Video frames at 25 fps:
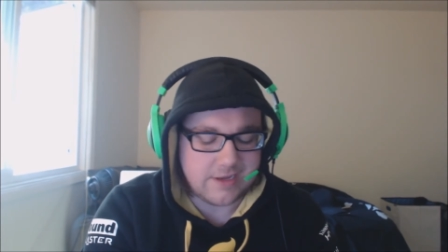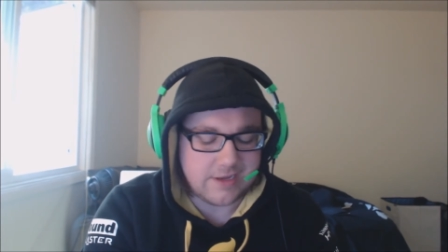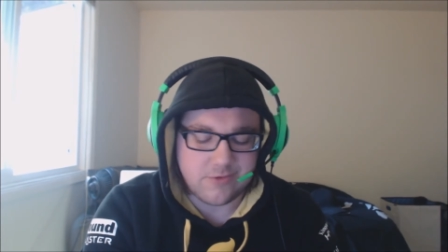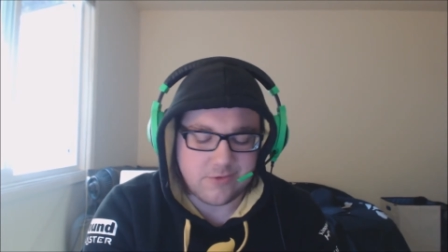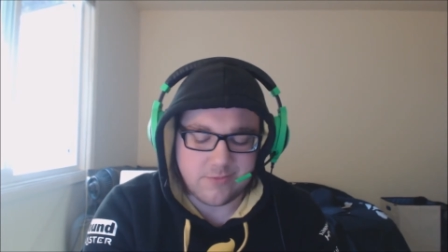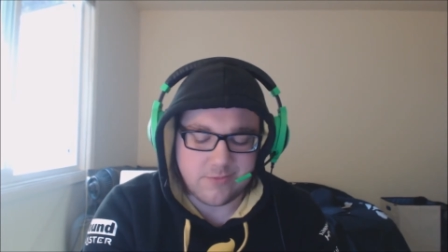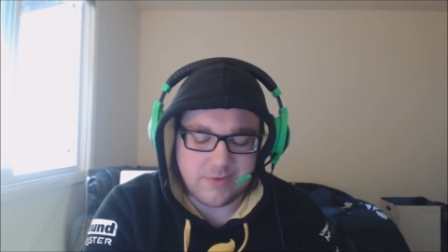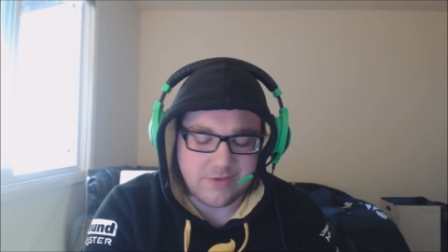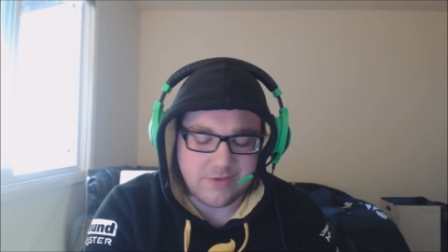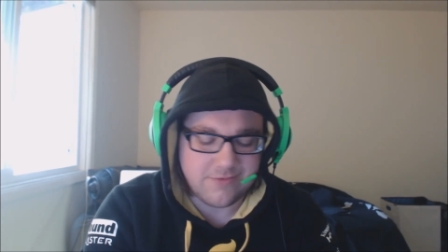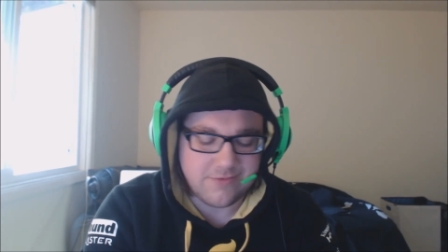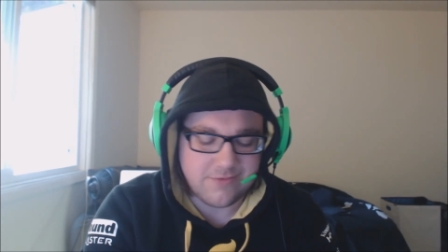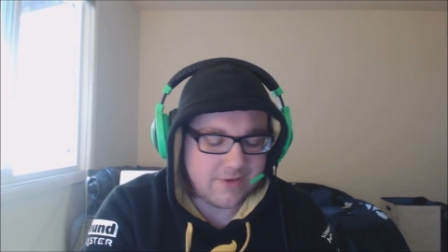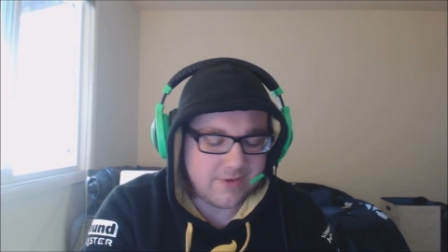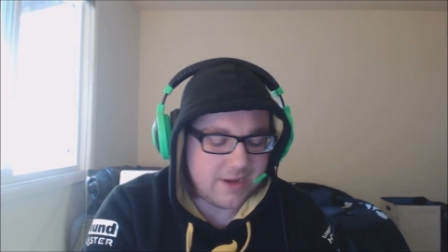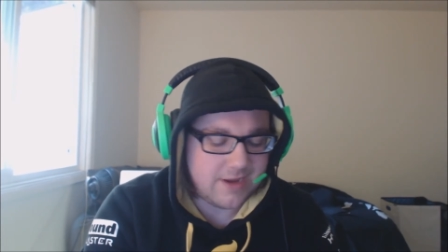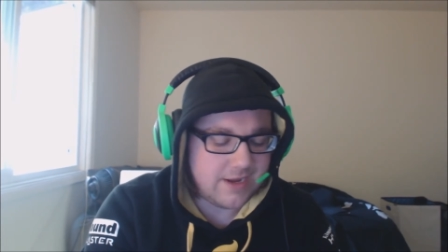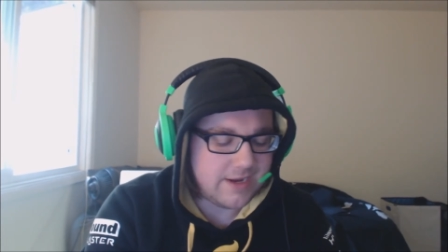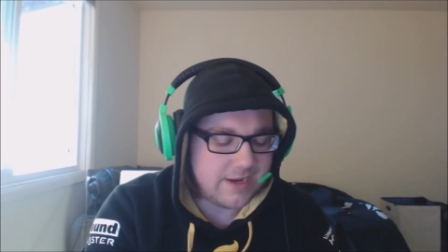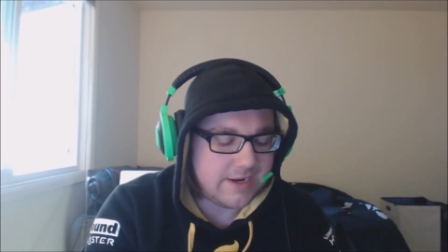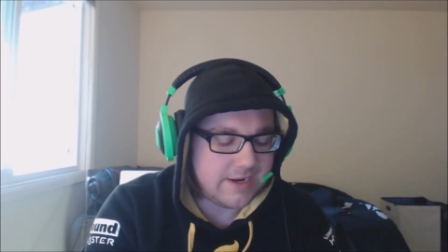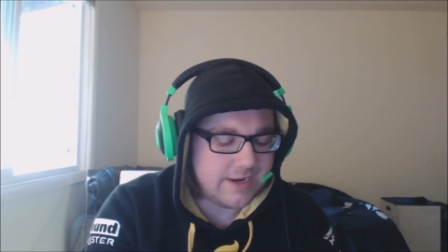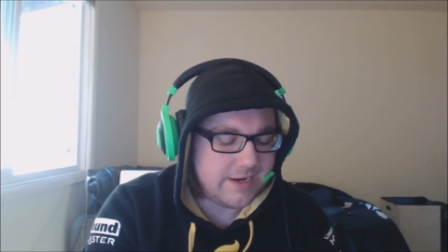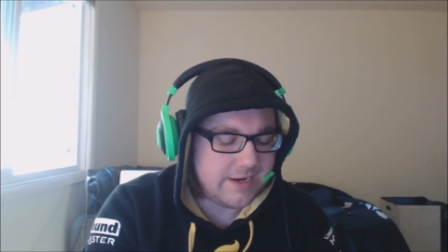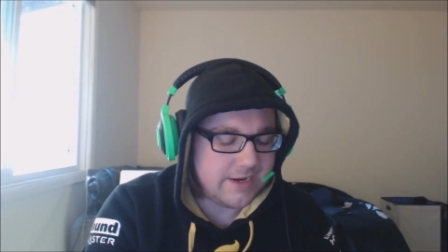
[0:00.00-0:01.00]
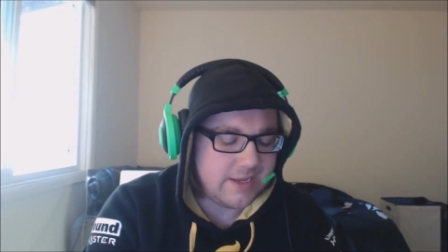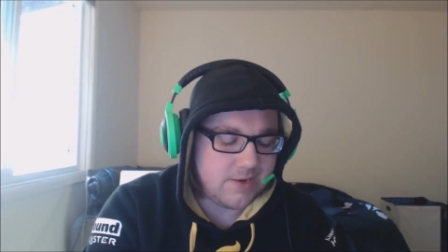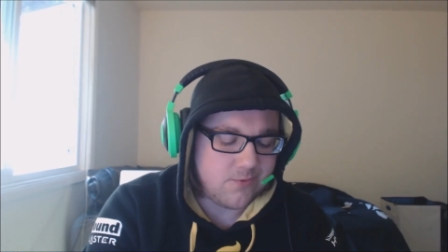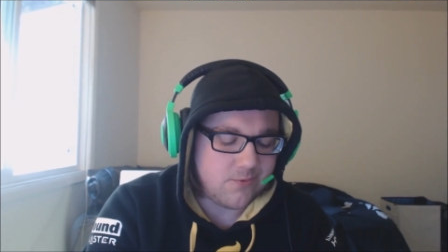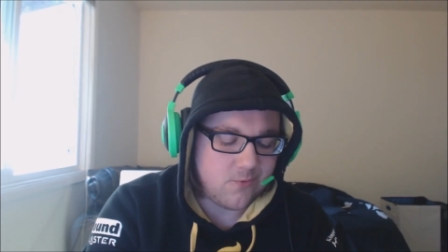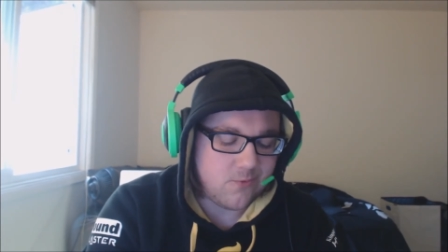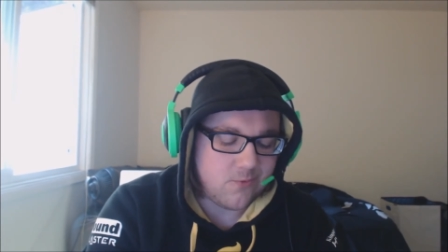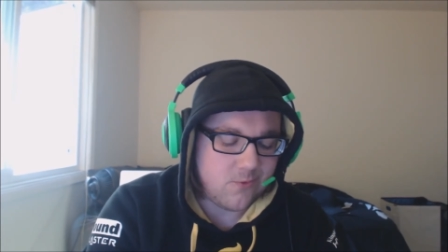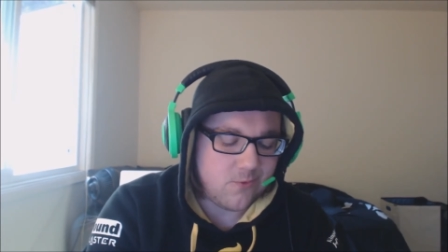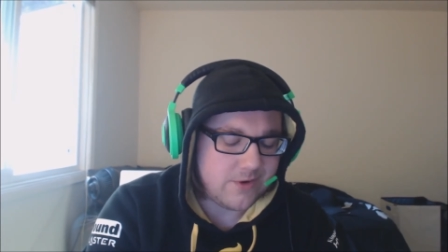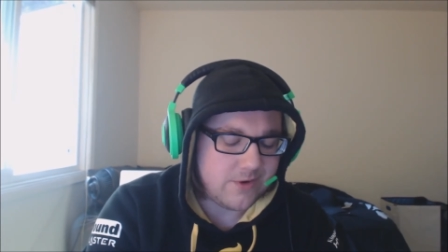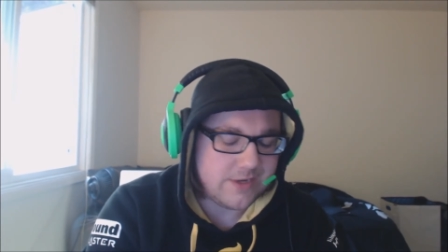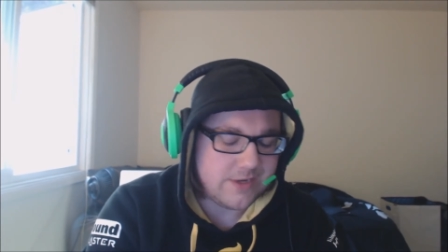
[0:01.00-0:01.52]
It'll be fine. He
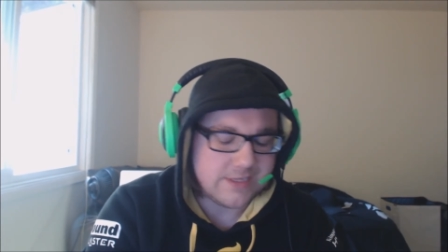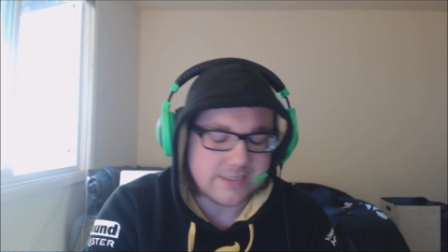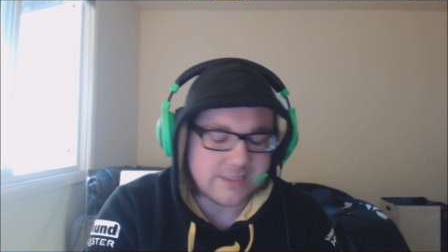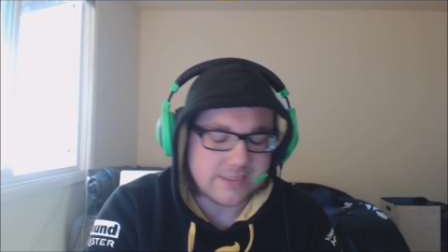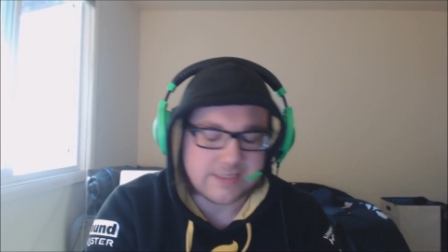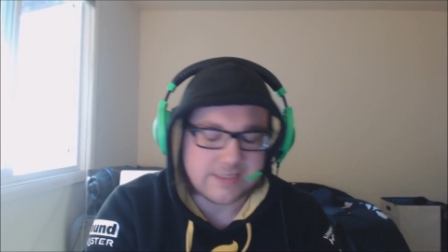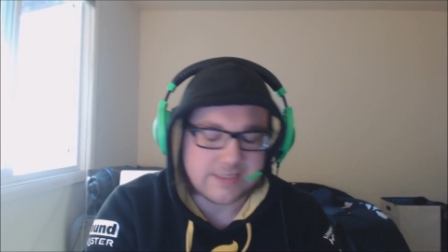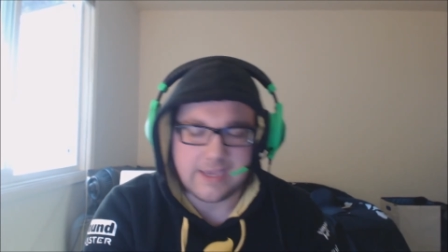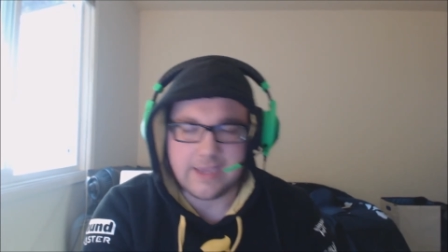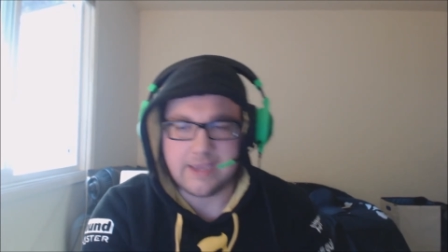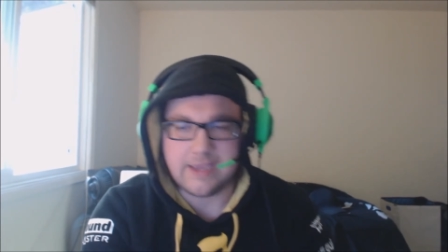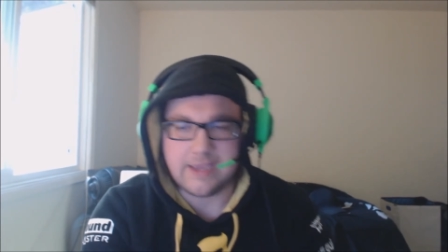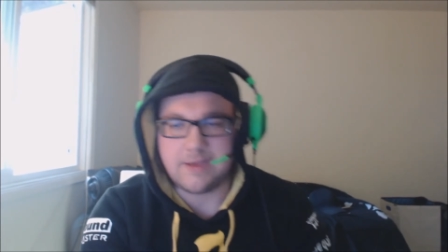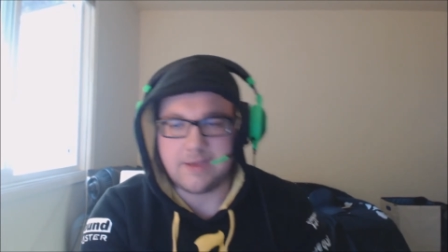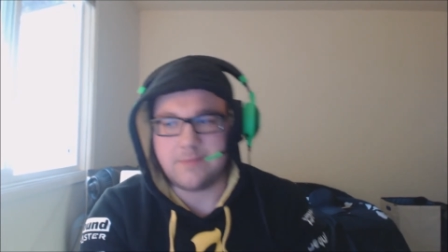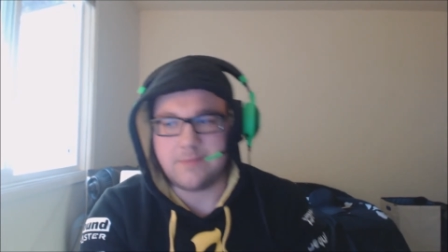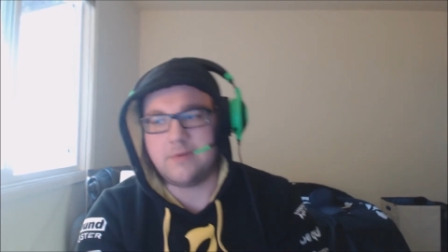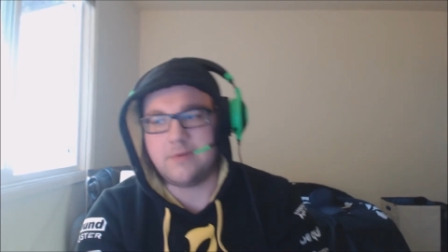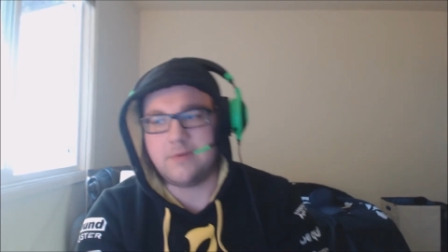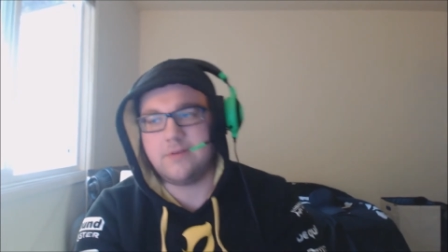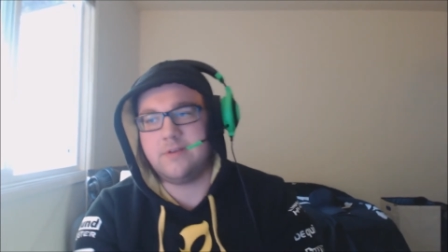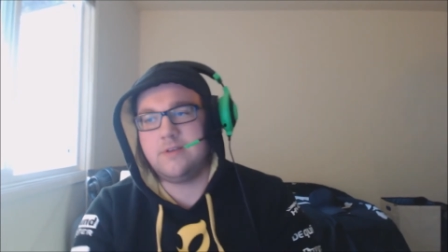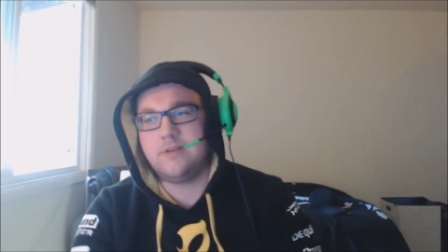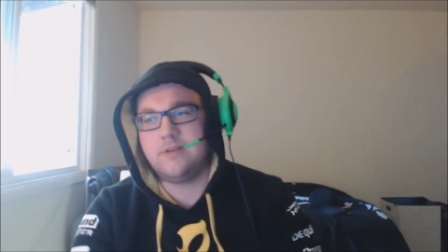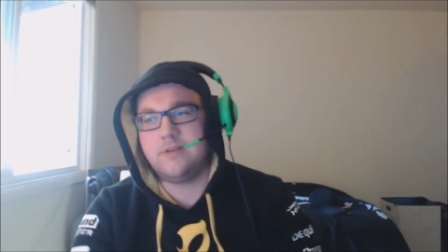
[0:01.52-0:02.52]
won his game.